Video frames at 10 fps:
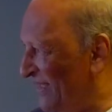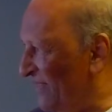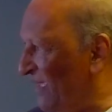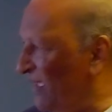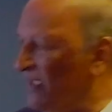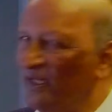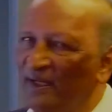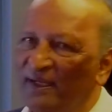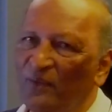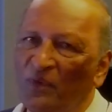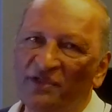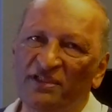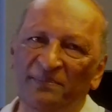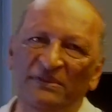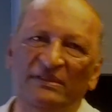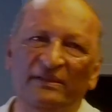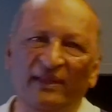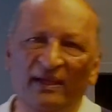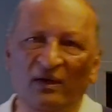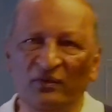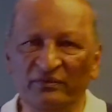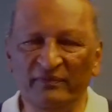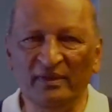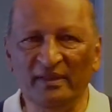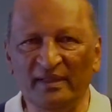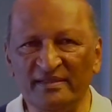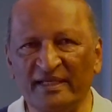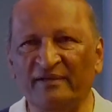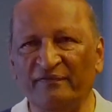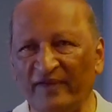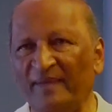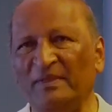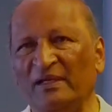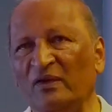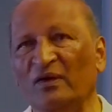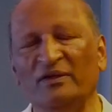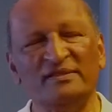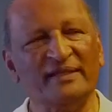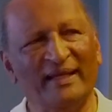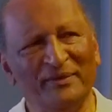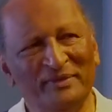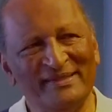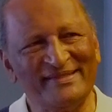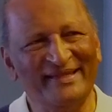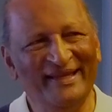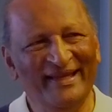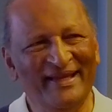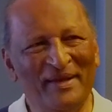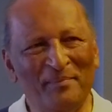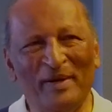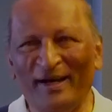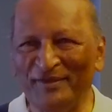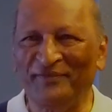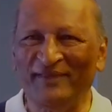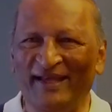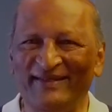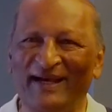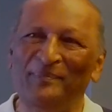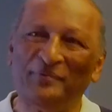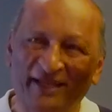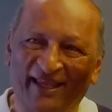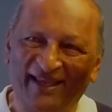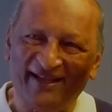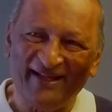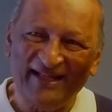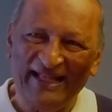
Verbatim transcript: They uh, worshipped their own uh, set of family gods, and I was part of that upbringing.